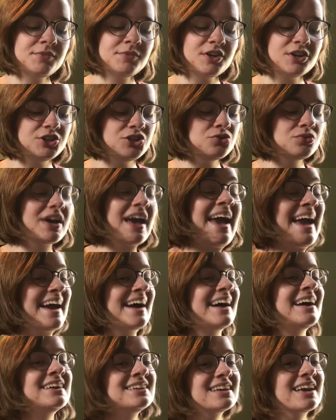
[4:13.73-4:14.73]
You
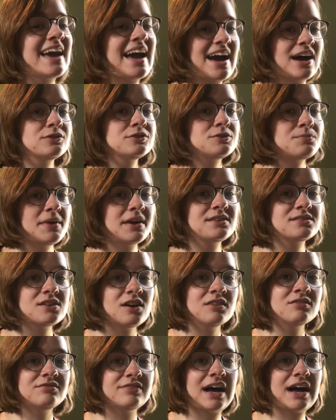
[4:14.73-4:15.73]
can count based
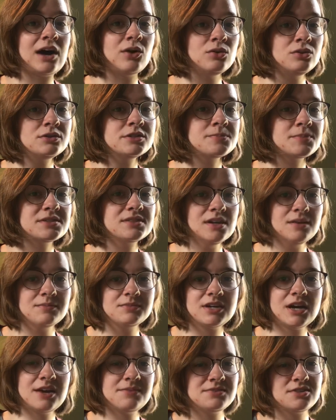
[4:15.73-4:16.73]
on vowels, but
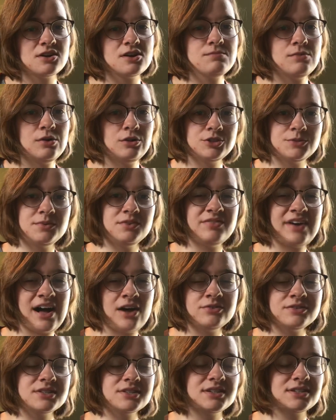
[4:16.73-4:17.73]
sometimes there are multiple
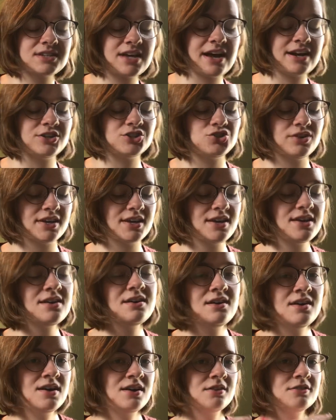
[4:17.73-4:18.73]
vowels and it's kind of tricky.
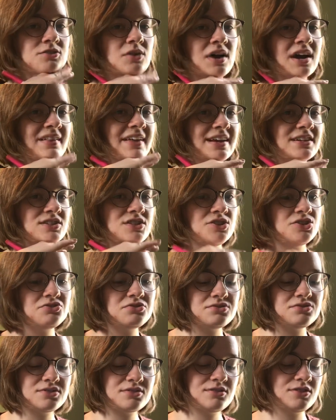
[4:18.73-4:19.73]
So I like to
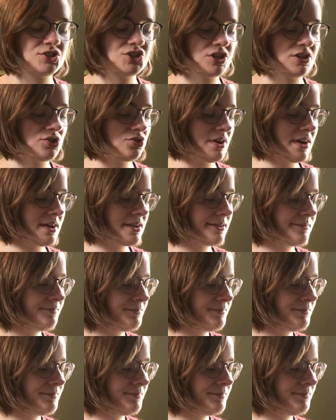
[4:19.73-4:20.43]
use the chin trick.